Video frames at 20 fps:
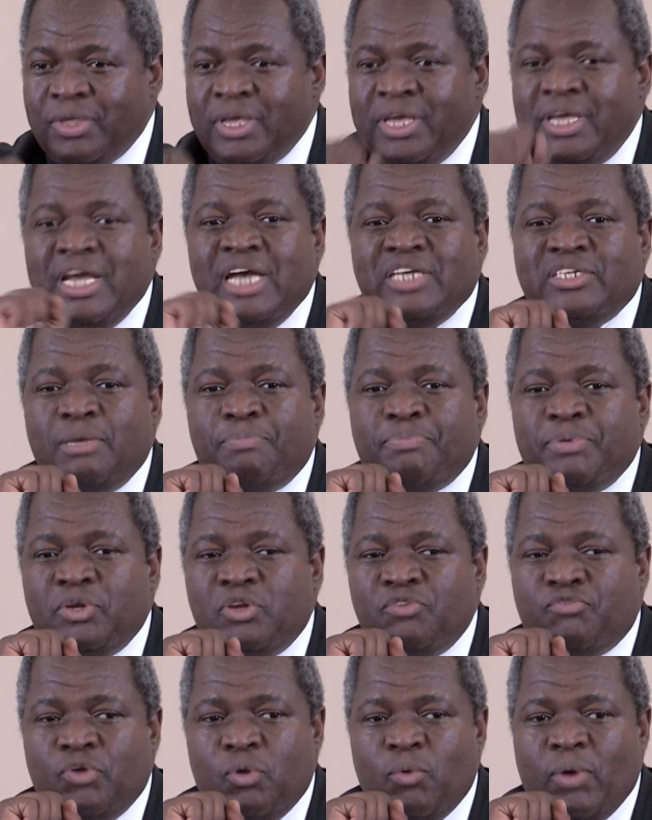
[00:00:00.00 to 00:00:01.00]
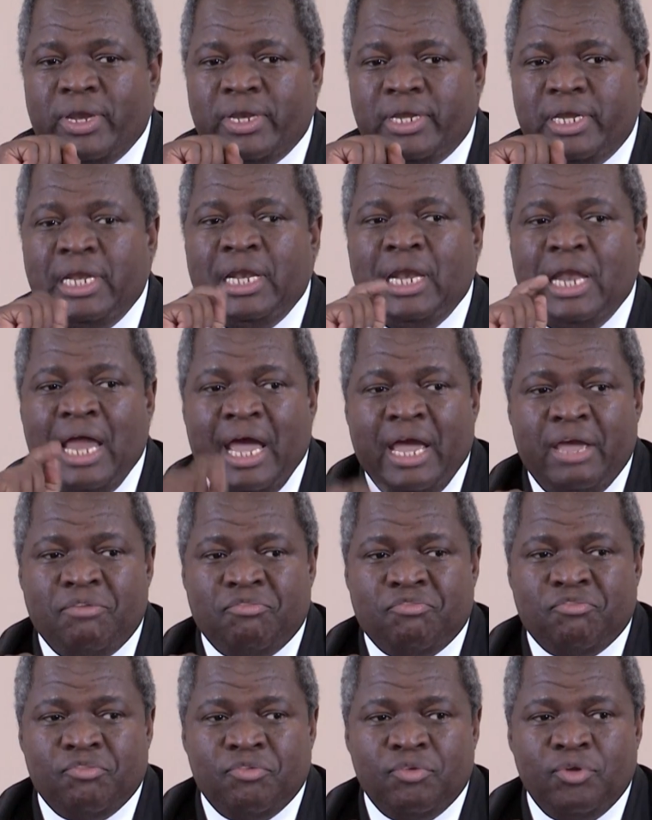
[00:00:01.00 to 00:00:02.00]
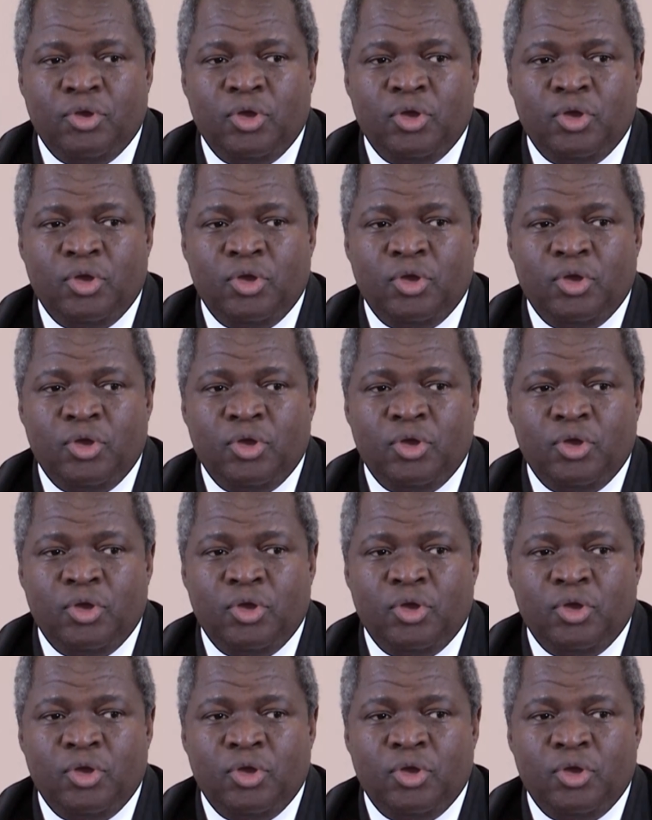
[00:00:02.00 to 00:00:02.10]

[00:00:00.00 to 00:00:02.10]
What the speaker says: here's a beautiful one. In life,